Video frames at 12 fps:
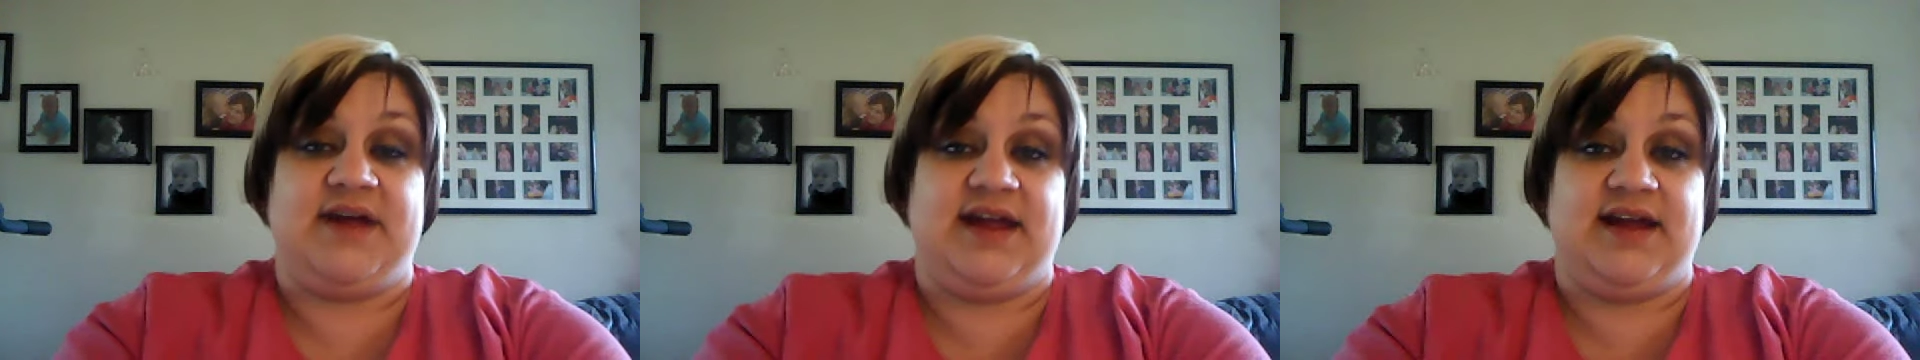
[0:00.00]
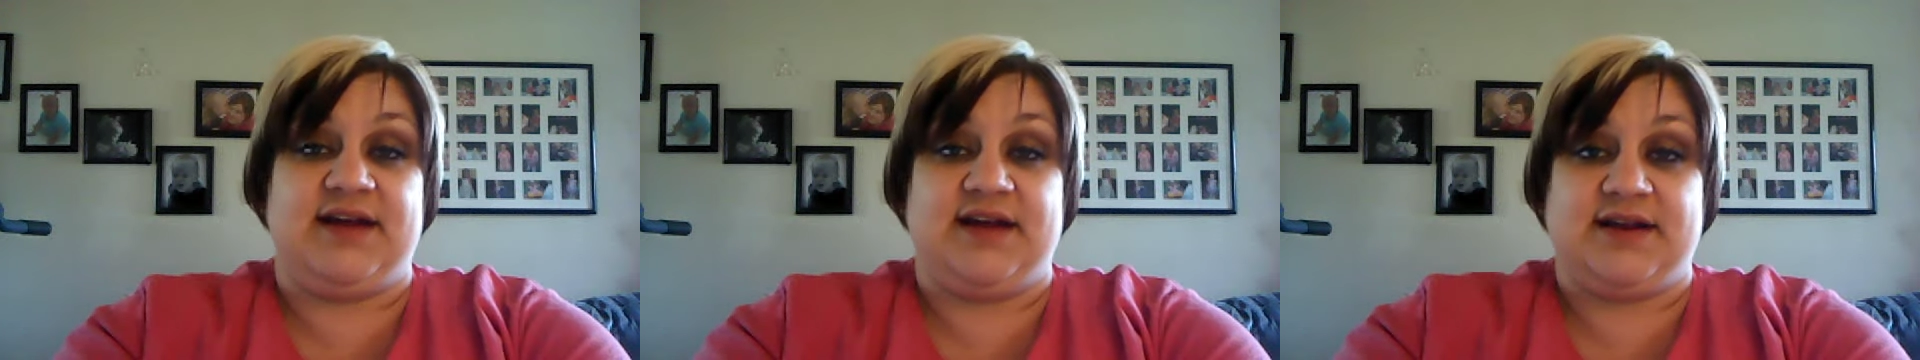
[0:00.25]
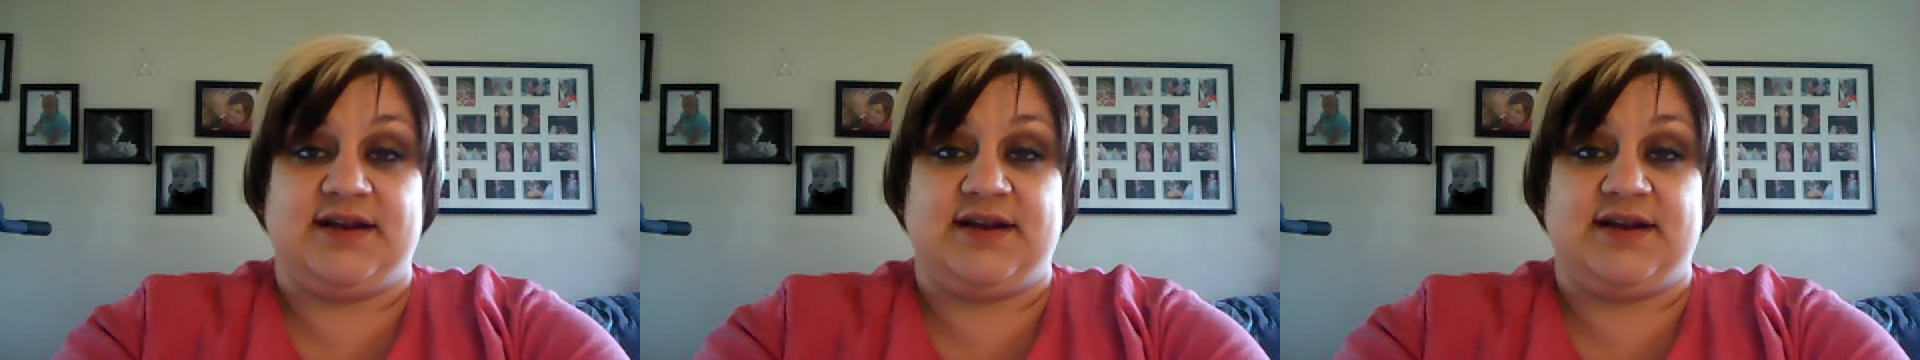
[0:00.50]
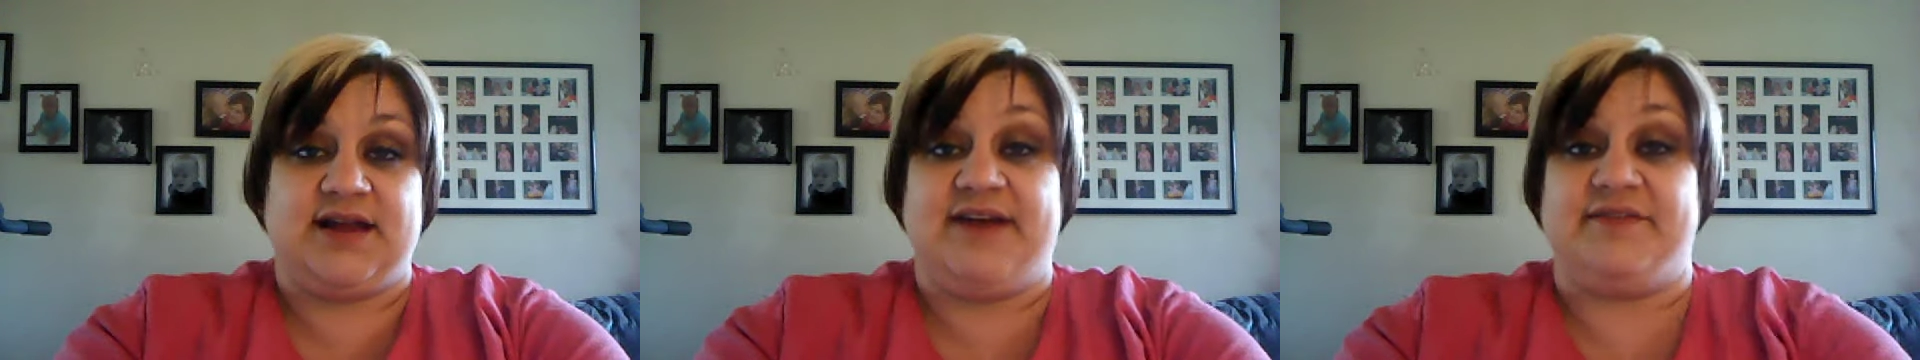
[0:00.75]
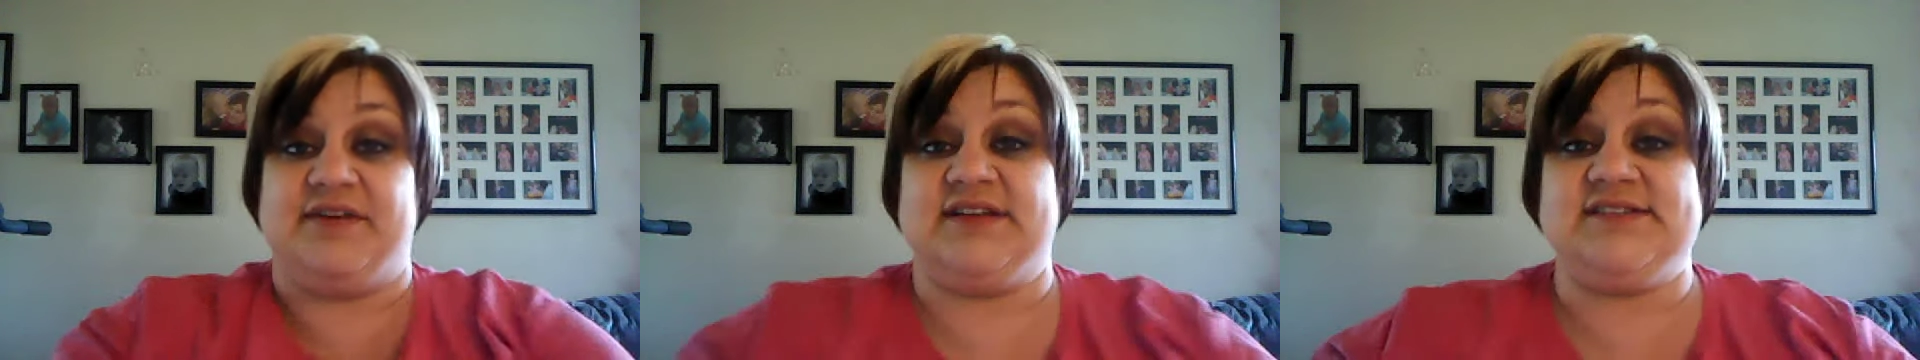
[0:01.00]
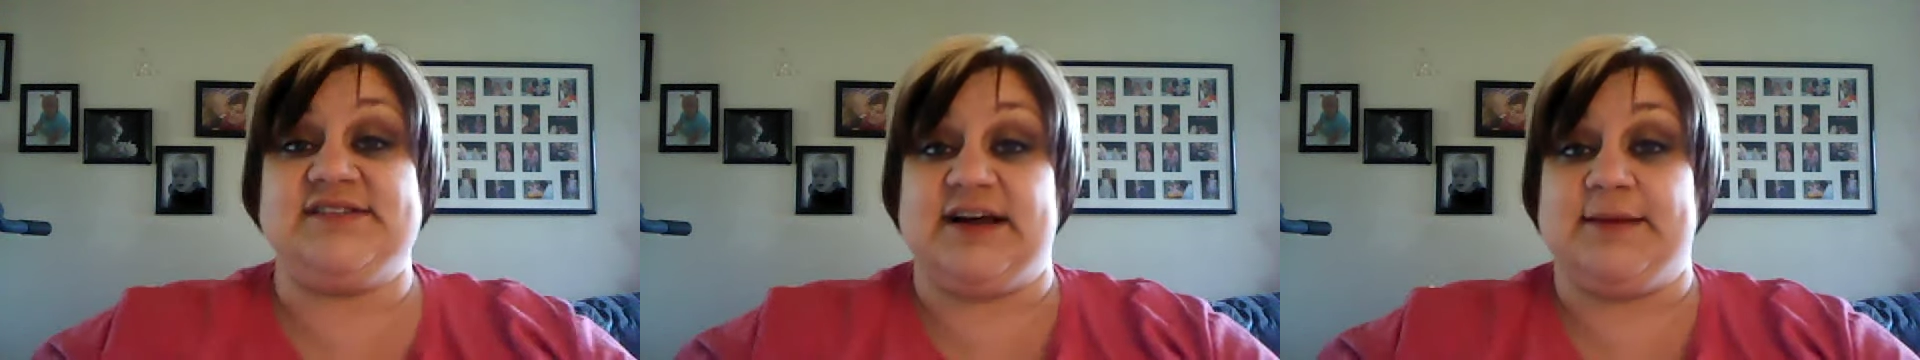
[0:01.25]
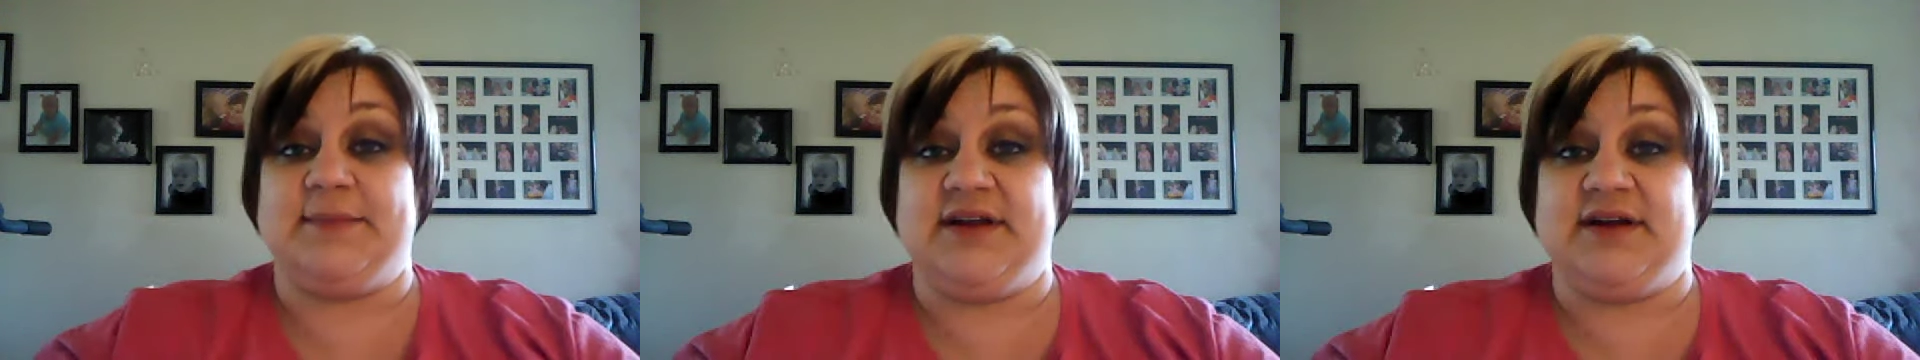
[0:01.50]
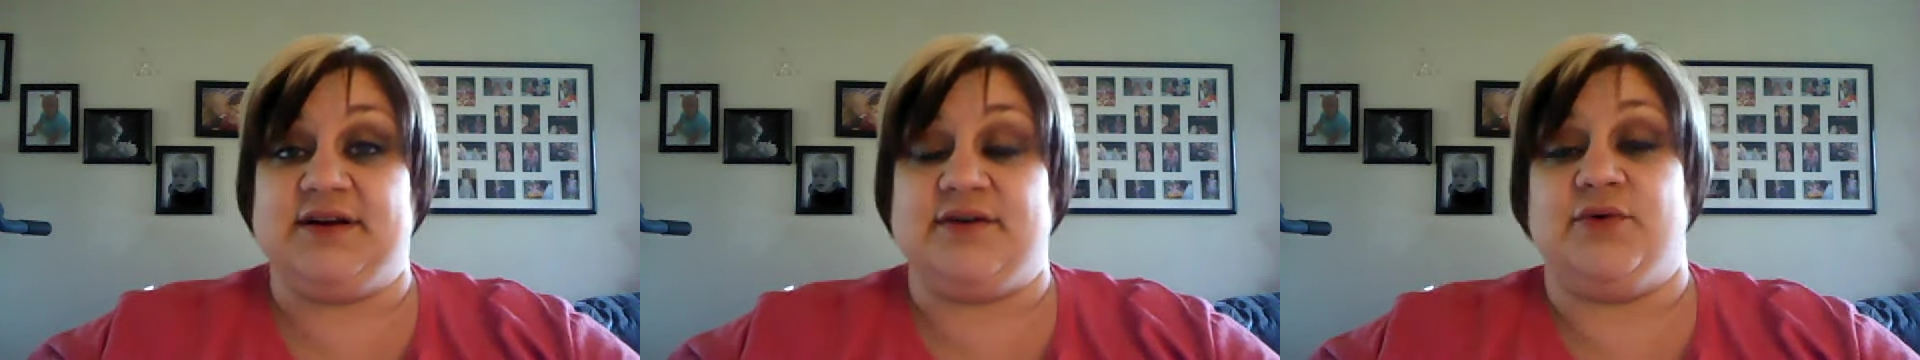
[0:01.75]
and having
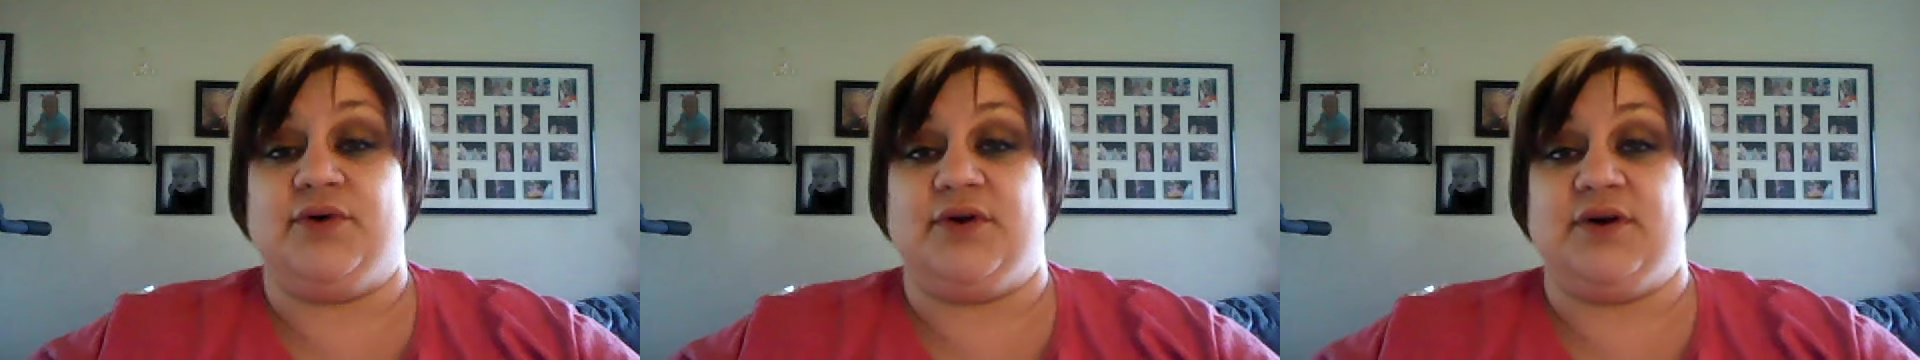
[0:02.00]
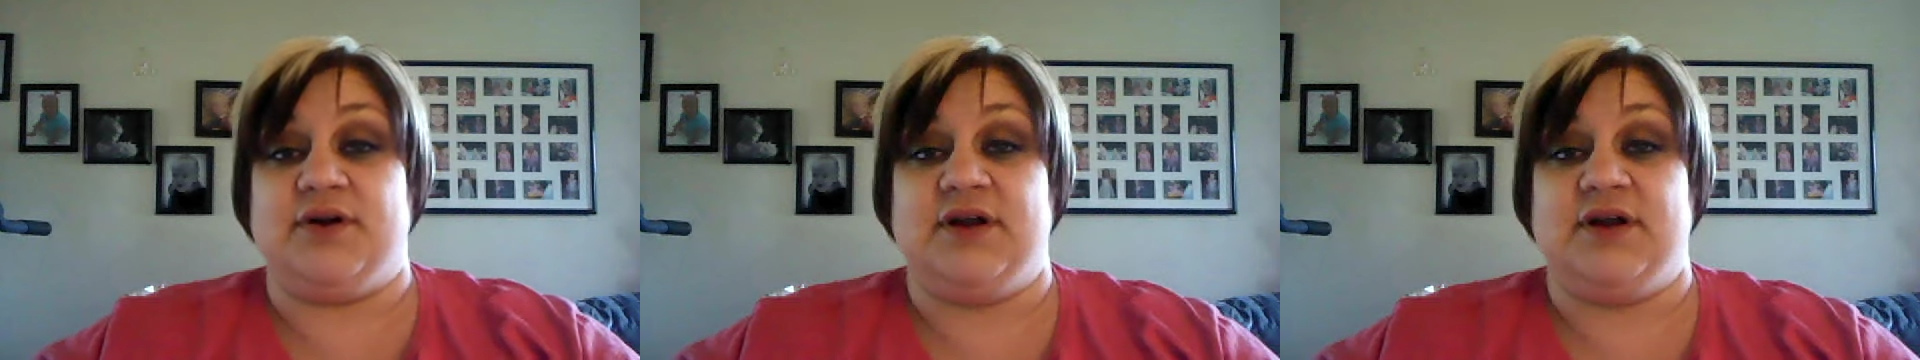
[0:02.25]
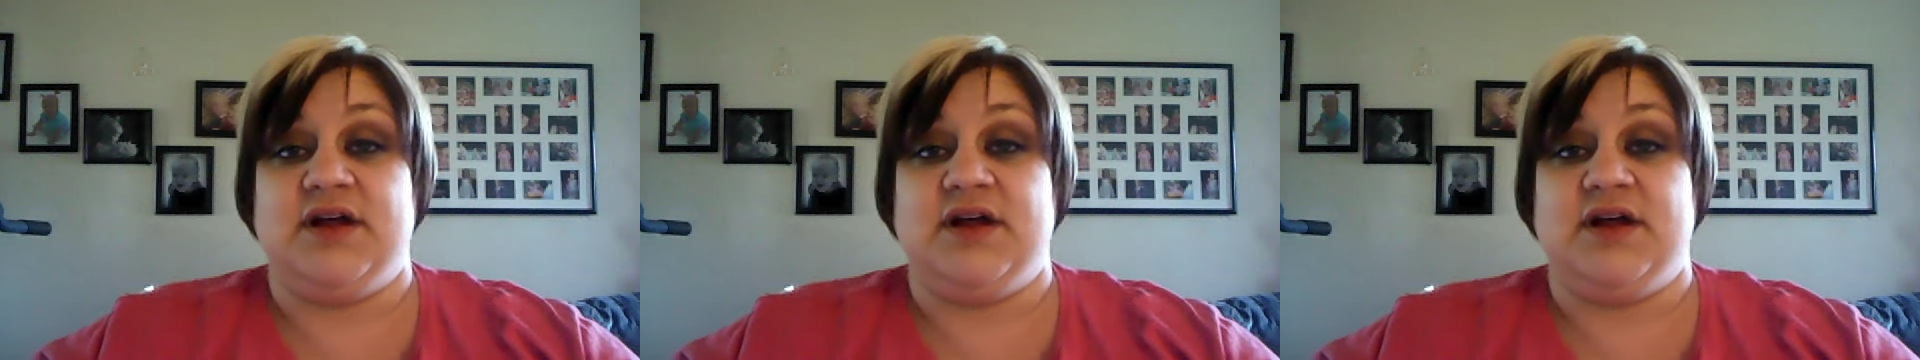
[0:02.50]
insomnia or